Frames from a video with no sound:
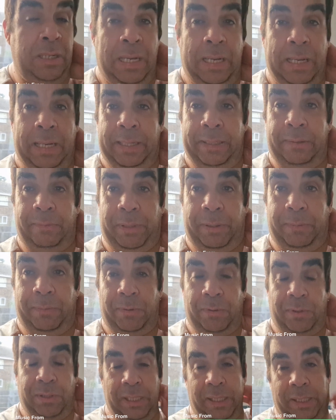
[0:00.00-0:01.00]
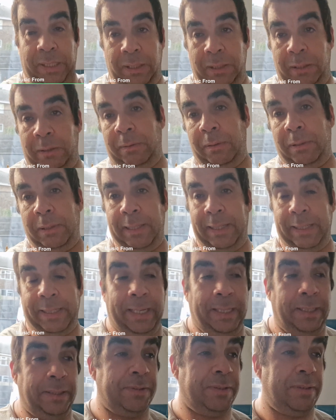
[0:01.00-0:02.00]
and we will see you
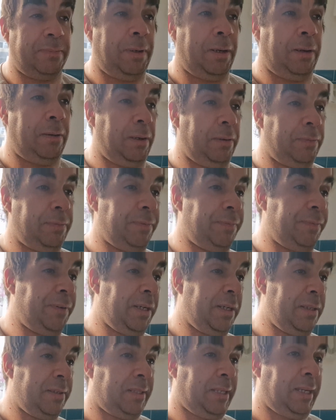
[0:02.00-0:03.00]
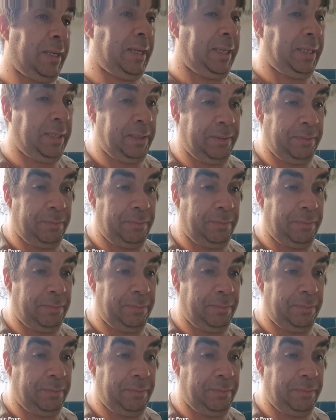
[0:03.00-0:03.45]
again tomorrow for Thursday